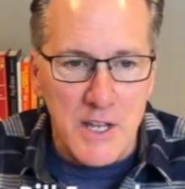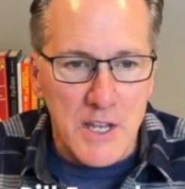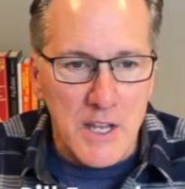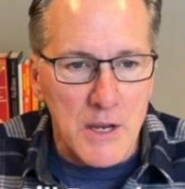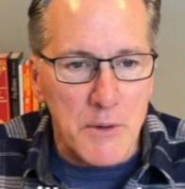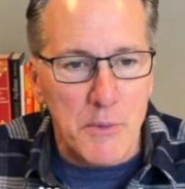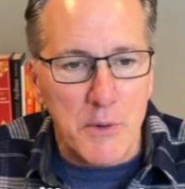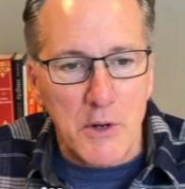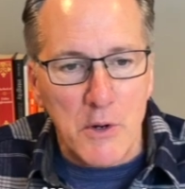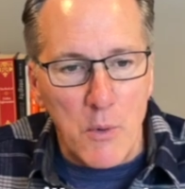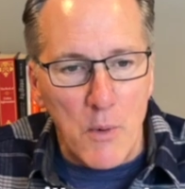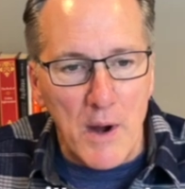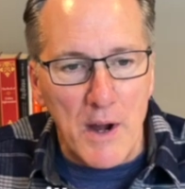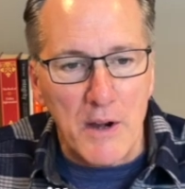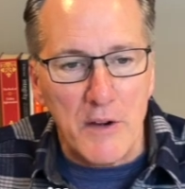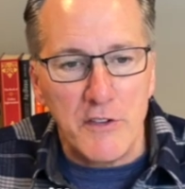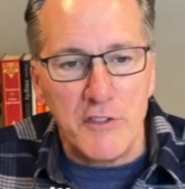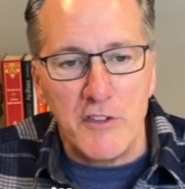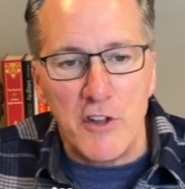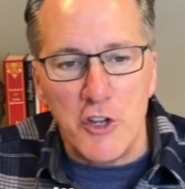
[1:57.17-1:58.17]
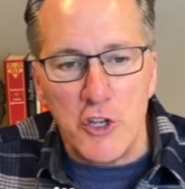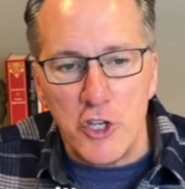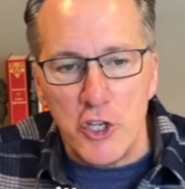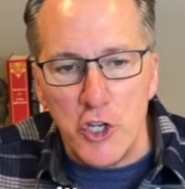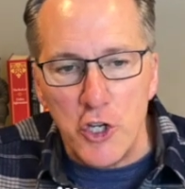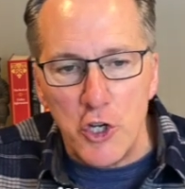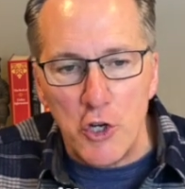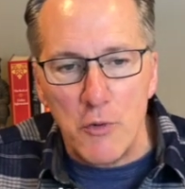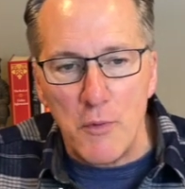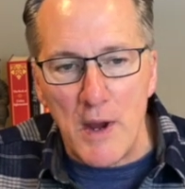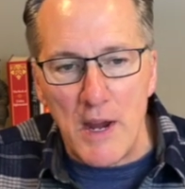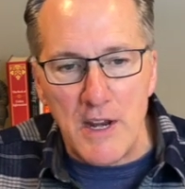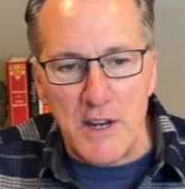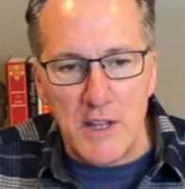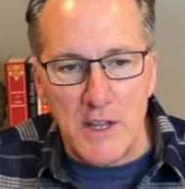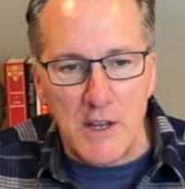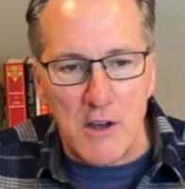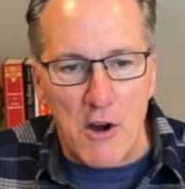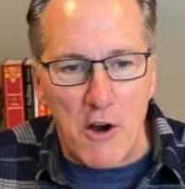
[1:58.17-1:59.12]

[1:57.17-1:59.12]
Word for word: It requires curating